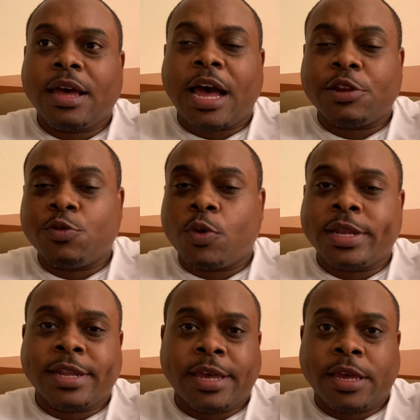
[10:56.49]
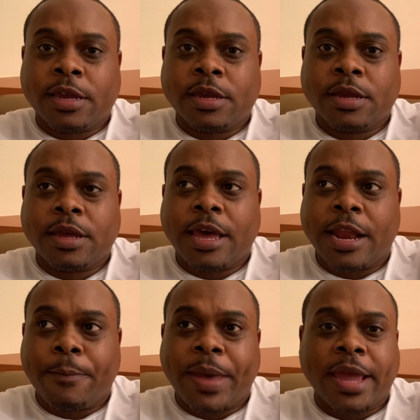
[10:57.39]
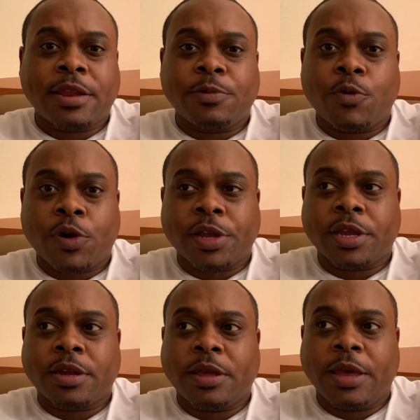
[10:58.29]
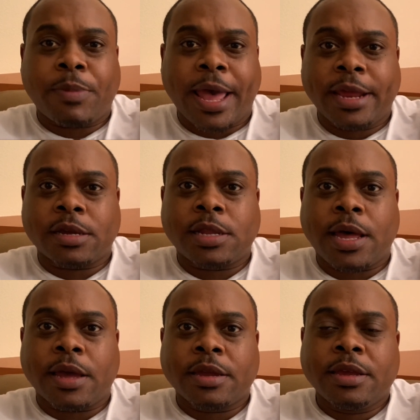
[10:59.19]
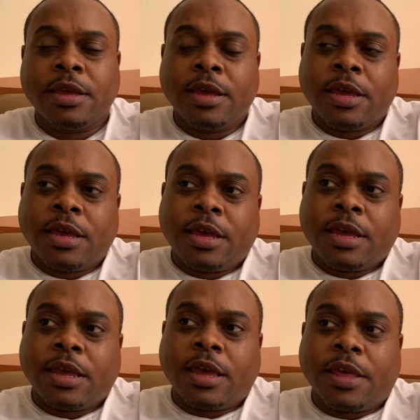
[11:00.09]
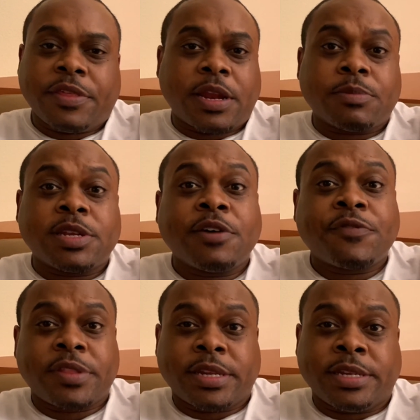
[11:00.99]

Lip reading: I do 1 leg and I'm back in the morning by 8 o'clock. And then I'm done for the